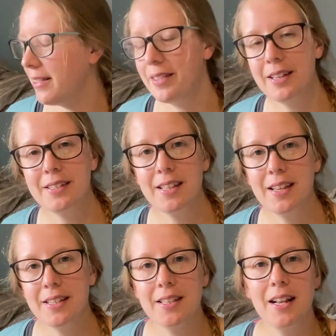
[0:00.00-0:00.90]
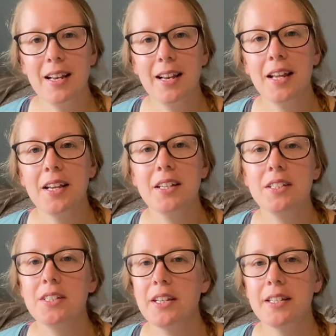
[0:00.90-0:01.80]
This is Lily.
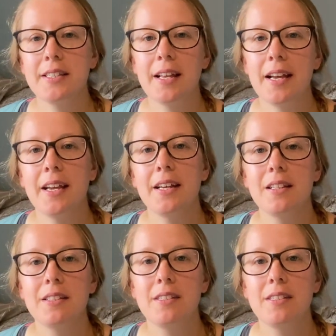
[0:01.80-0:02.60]
She is a